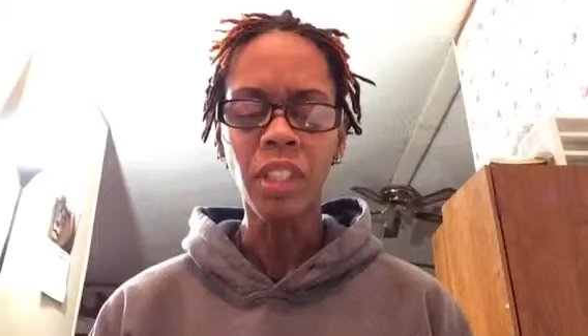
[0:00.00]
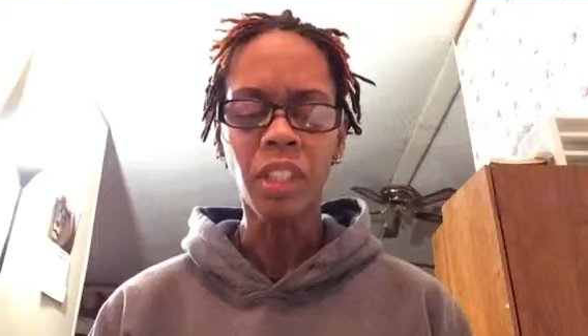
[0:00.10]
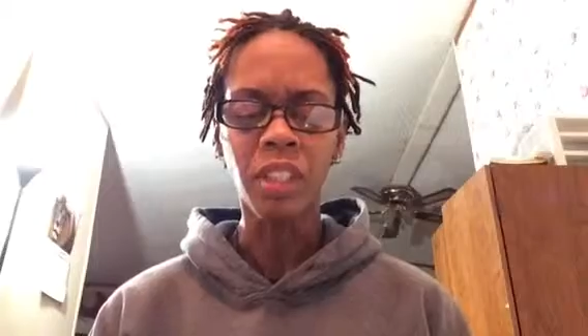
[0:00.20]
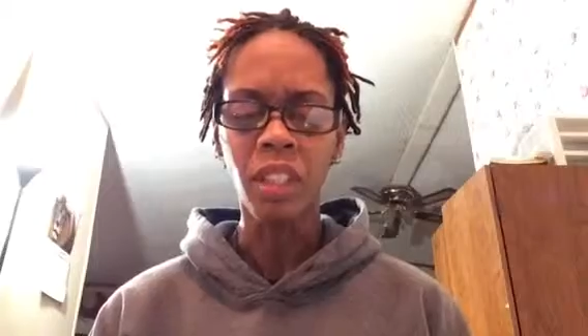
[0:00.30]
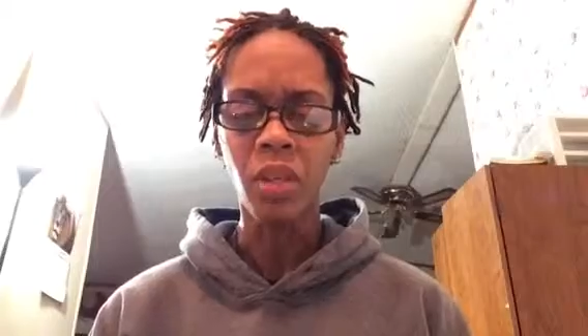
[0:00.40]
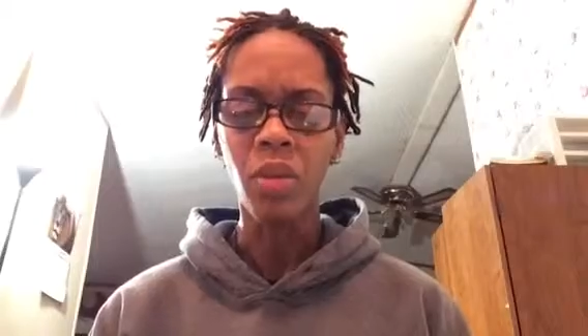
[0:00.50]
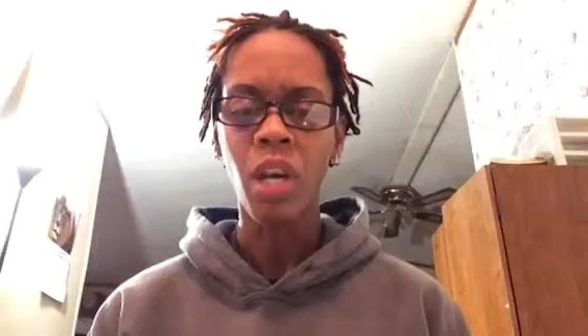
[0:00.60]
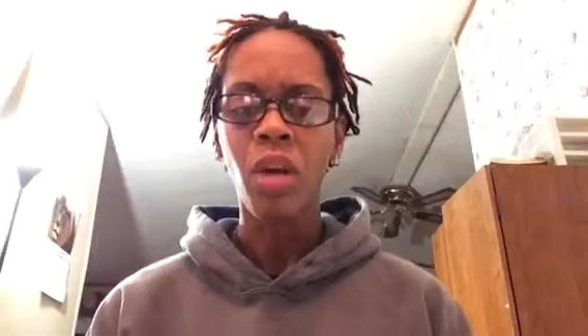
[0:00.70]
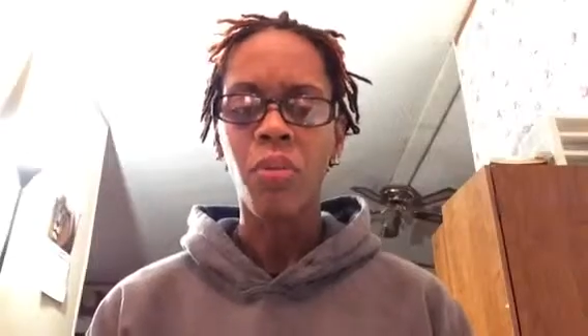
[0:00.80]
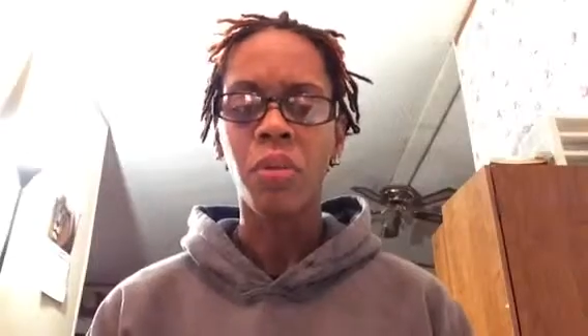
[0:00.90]
So
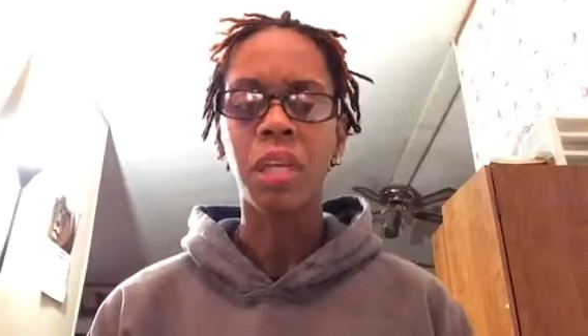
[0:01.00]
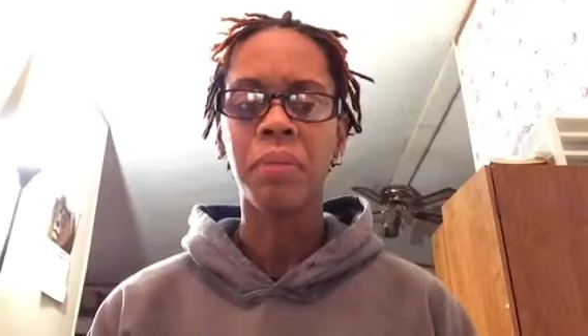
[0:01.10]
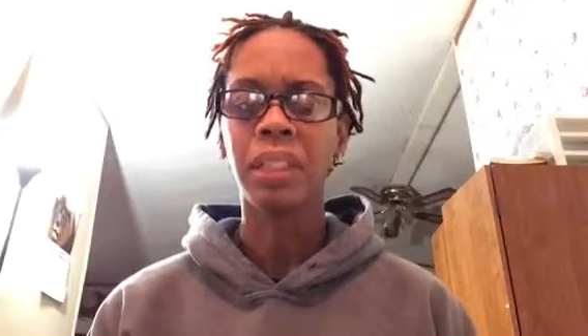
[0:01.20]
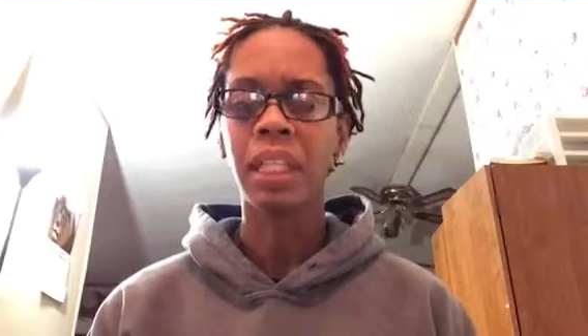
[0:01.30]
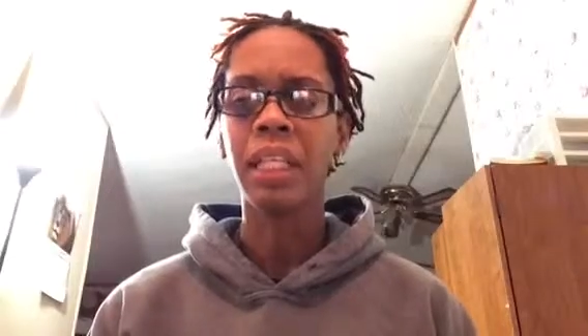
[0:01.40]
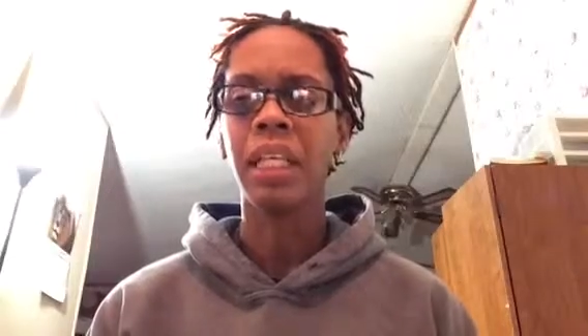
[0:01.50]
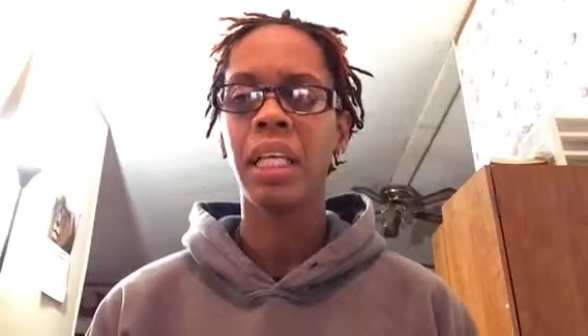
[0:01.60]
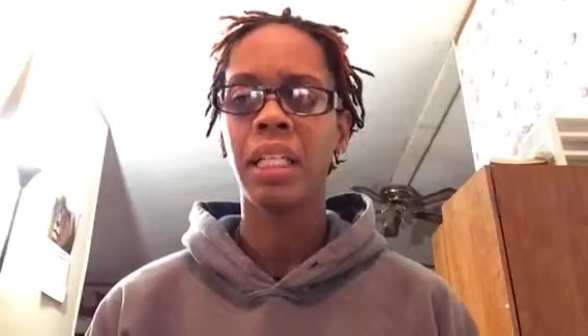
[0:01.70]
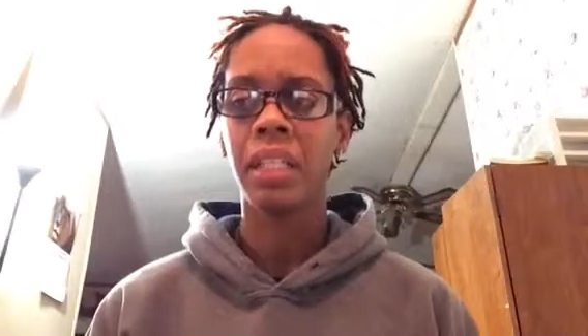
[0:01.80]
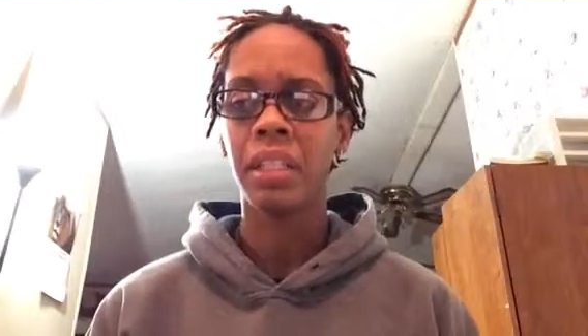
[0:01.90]
what I'm saying
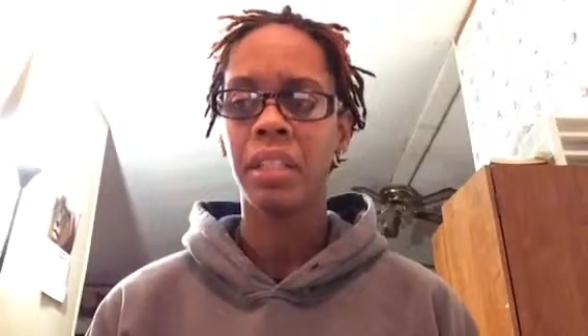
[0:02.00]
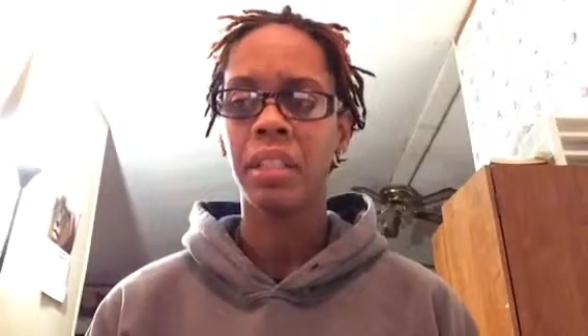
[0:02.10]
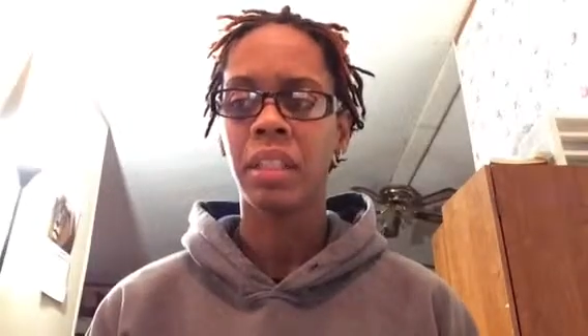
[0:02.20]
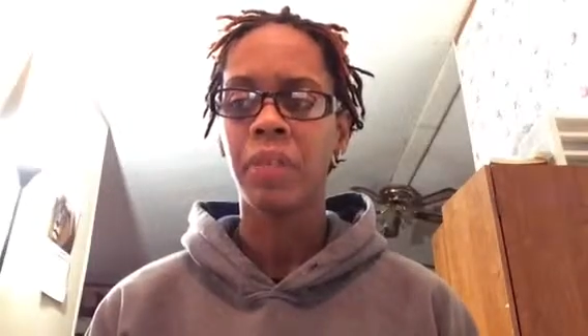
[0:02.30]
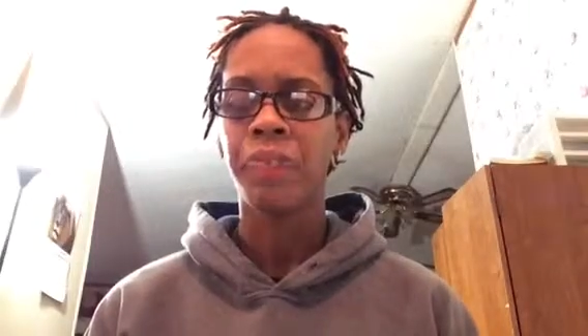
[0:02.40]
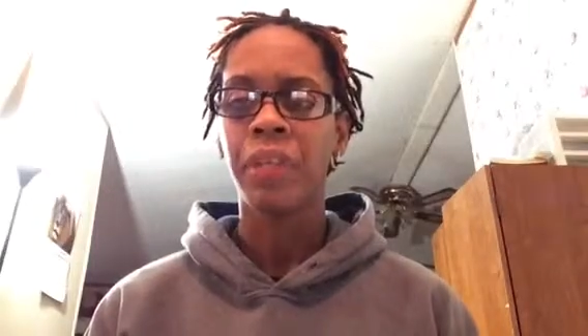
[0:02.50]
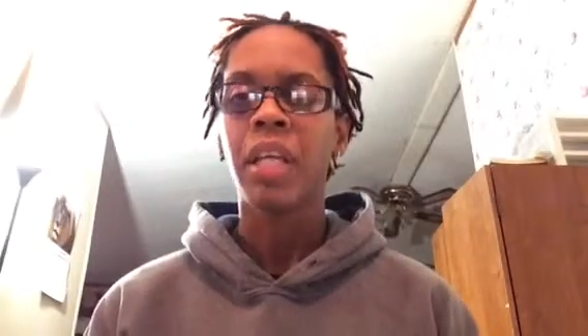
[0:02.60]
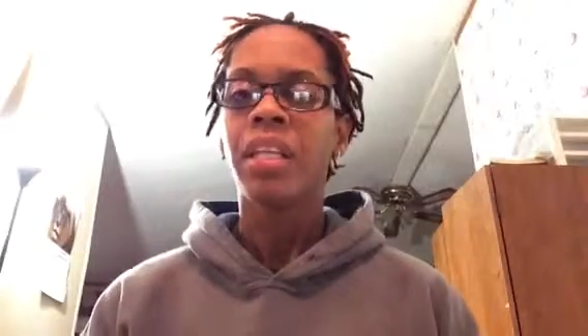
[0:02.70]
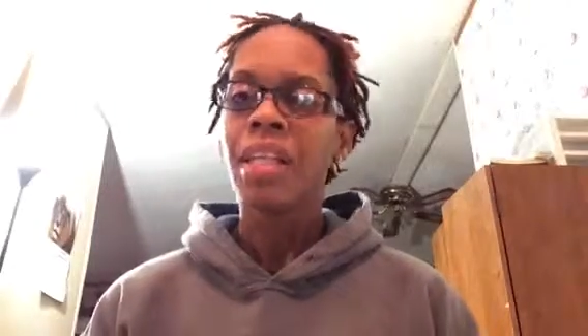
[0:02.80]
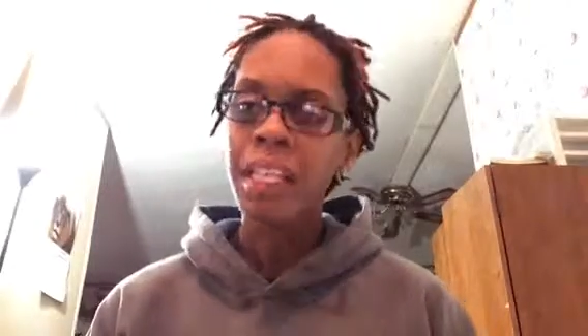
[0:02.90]
is,
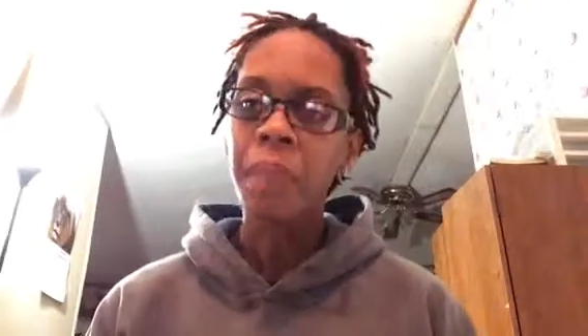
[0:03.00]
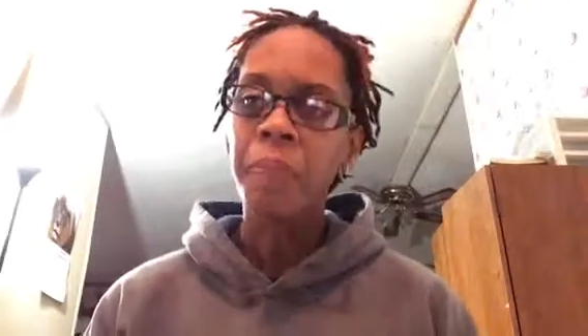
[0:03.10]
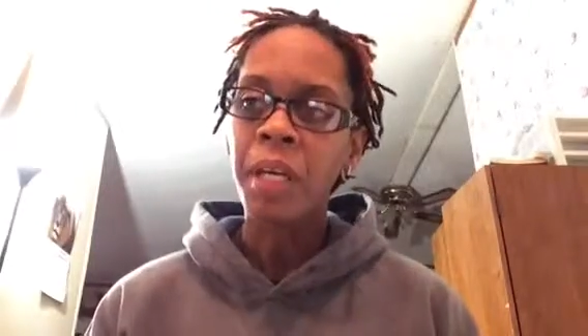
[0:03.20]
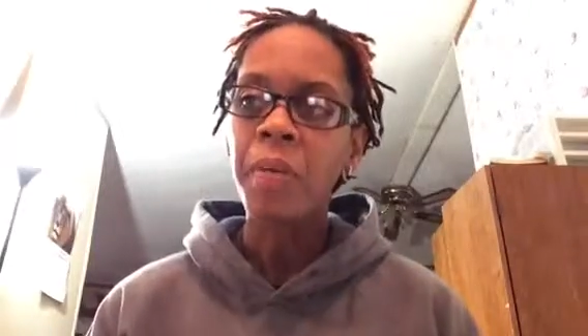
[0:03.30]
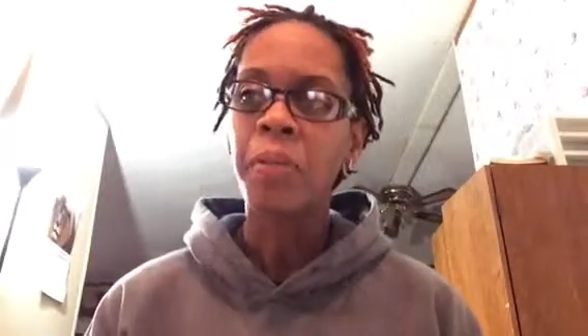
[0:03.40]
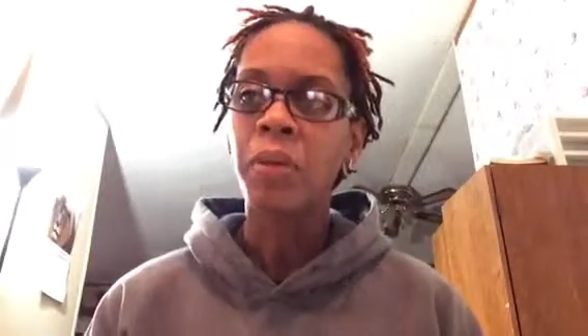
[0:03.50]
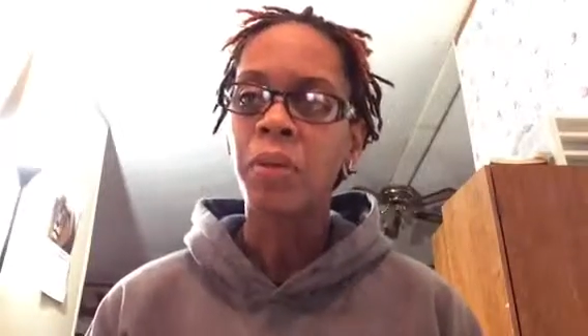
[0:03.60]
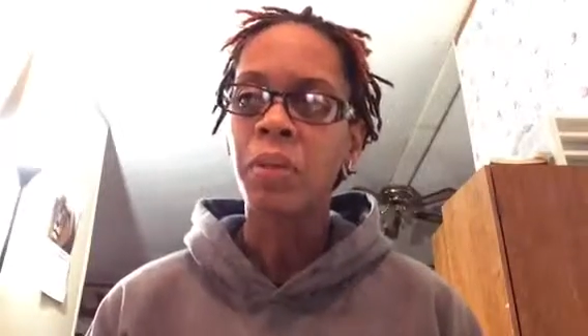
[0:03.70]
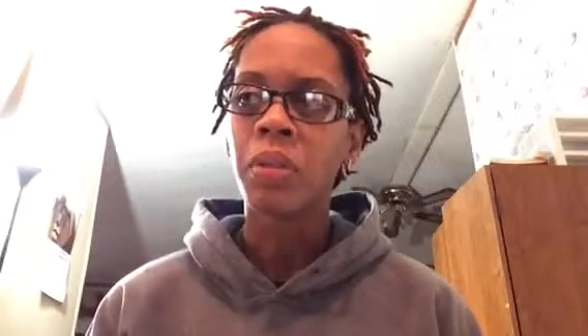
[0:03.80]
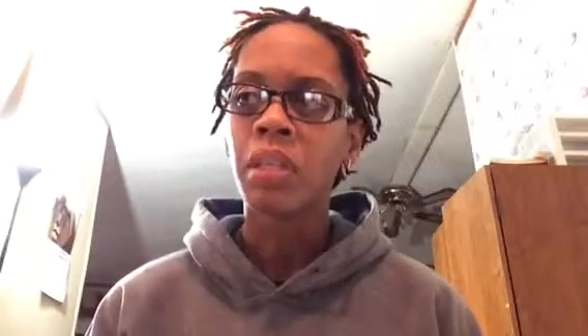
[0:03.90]
let the
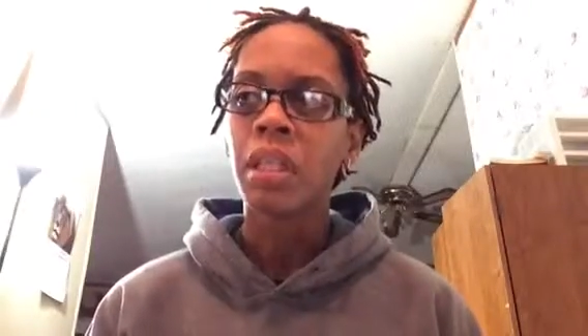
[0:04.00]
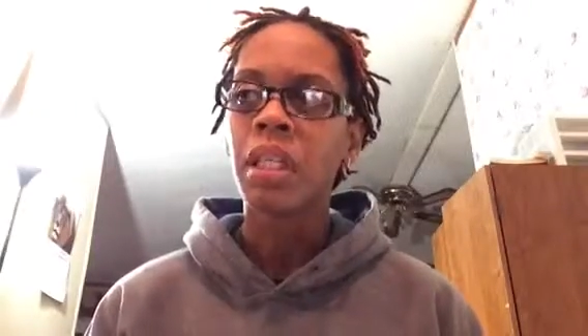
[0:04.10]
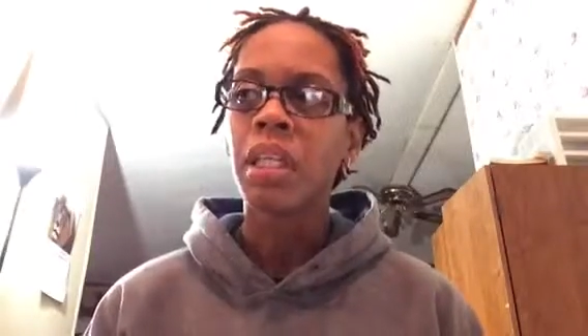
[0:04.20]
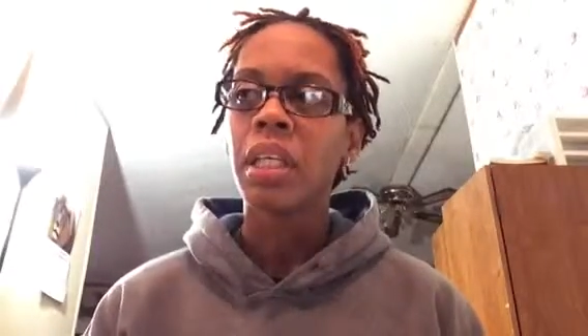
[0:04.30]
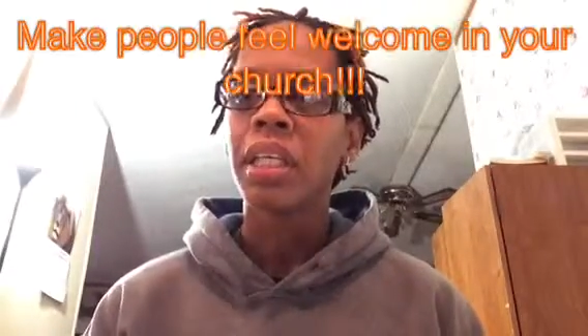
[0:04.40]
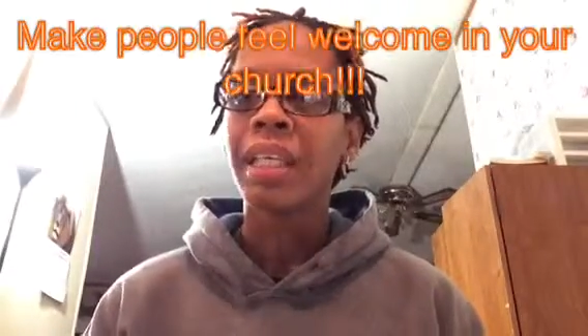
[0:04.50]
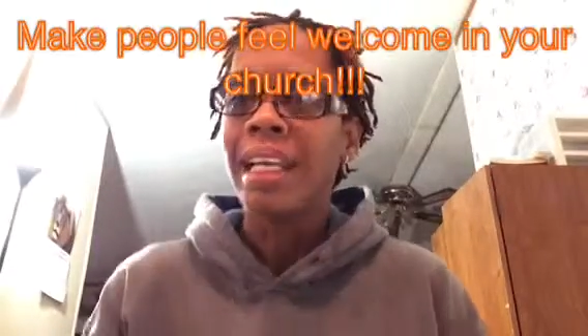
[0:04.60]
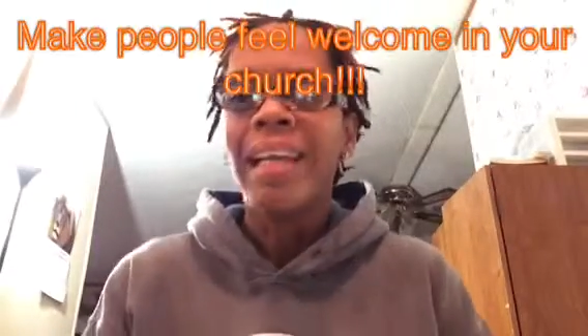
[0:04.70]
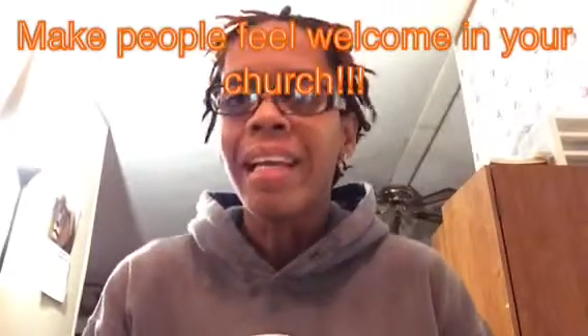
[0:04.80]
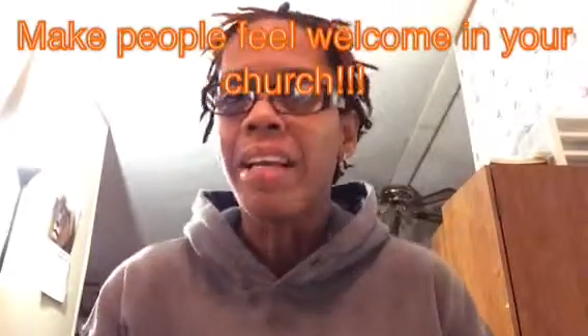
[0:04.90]
people
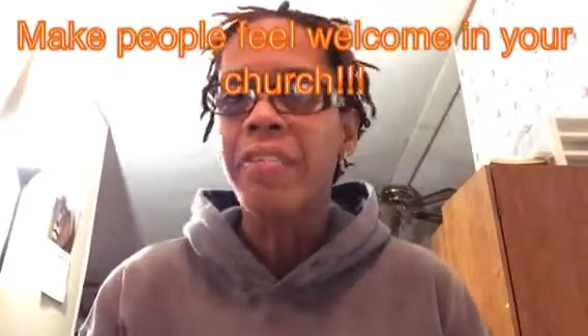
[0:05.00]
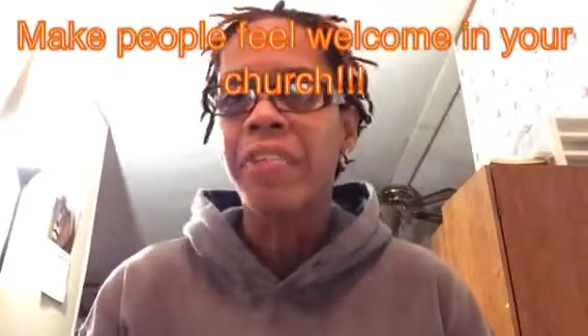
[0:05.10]
get in